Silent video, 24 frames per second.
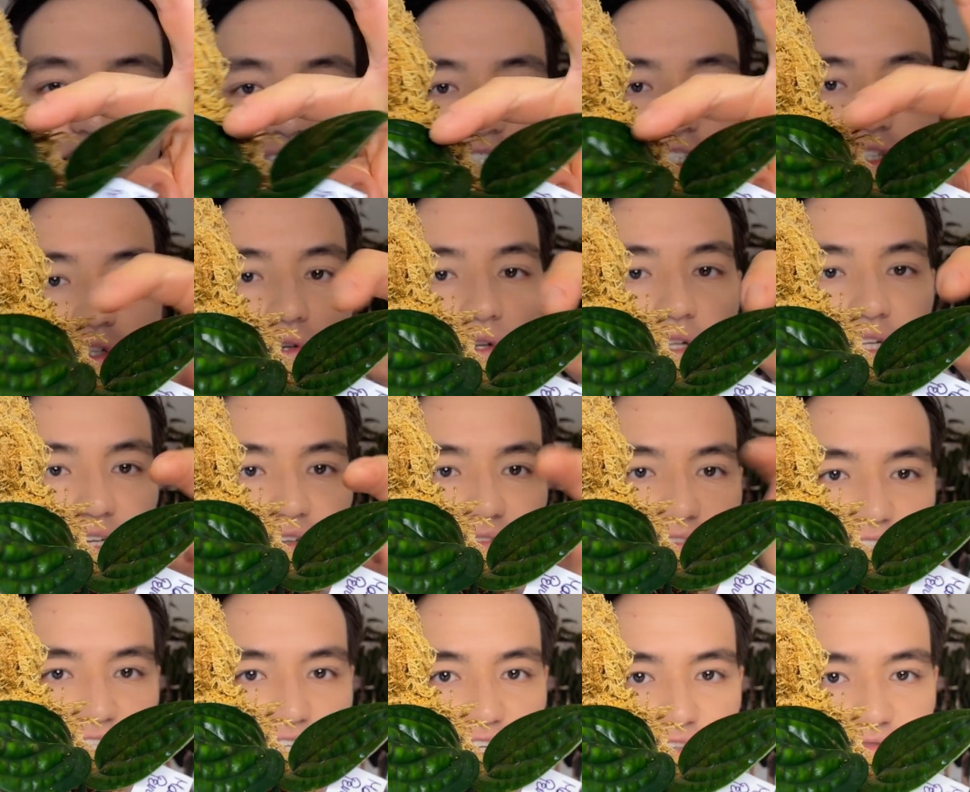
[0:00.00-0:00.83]
two leaves
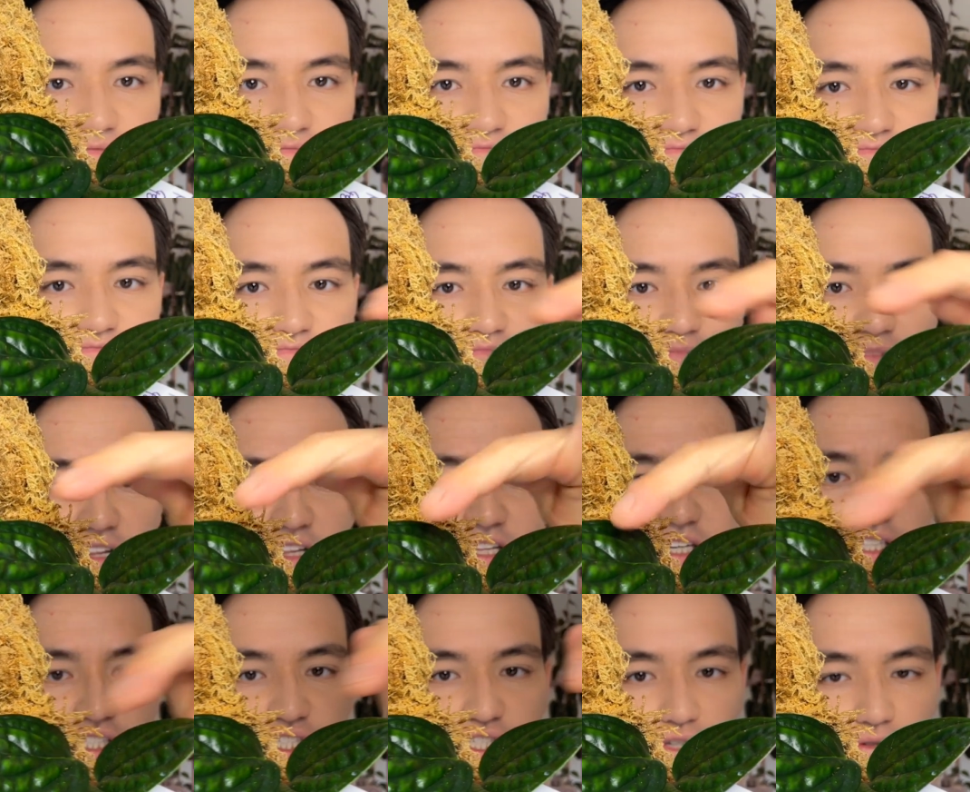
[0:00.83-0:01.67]
here.
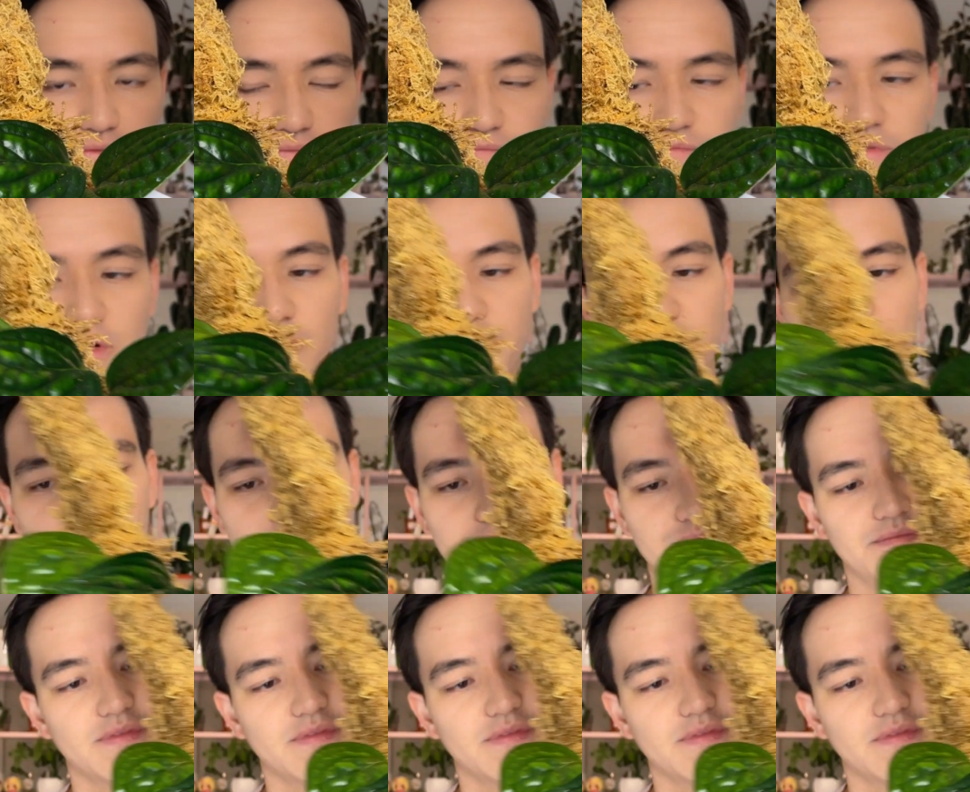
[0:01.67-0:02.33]
These two, okay?